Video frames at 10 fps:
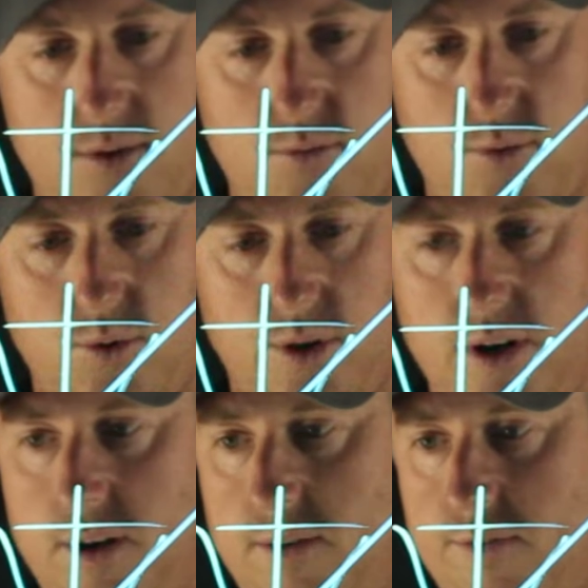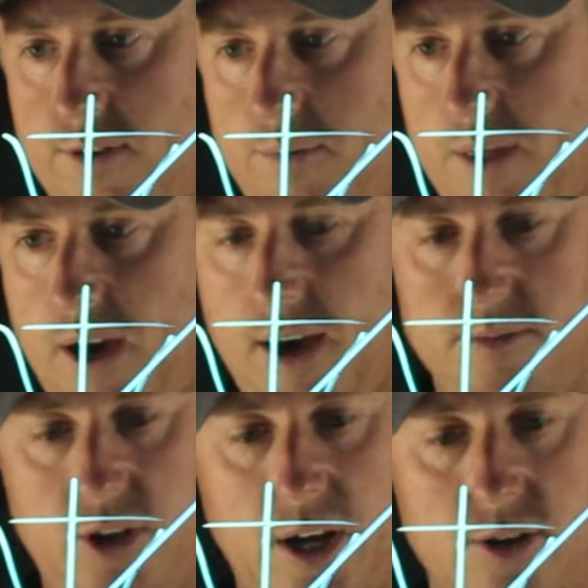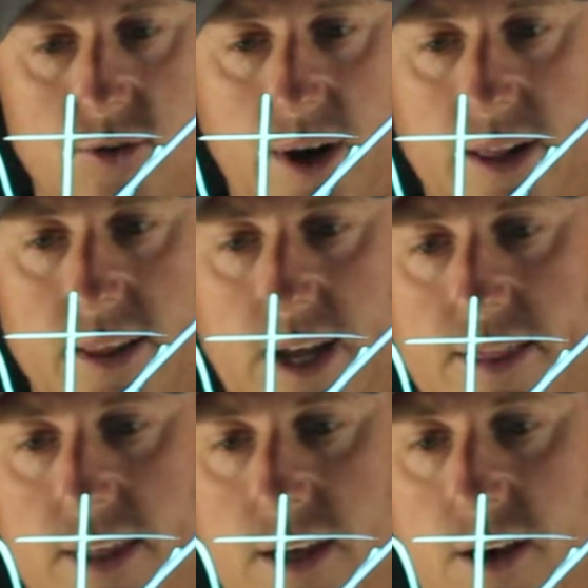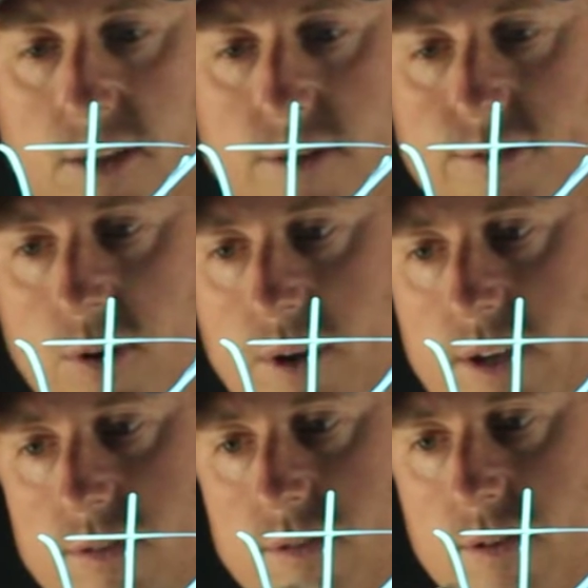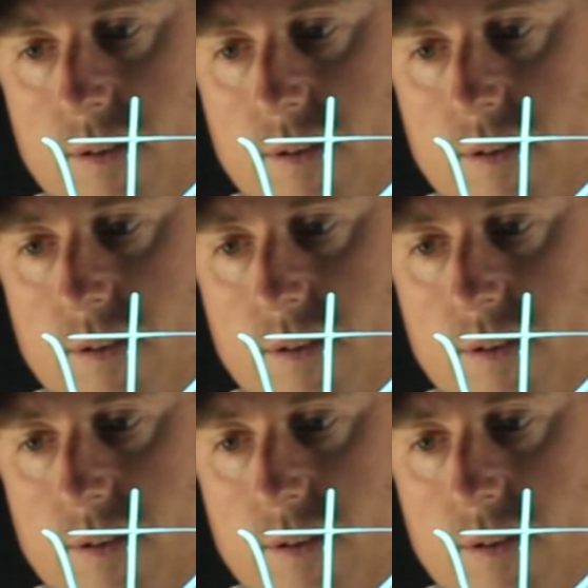ruler from the object directly at the other focus.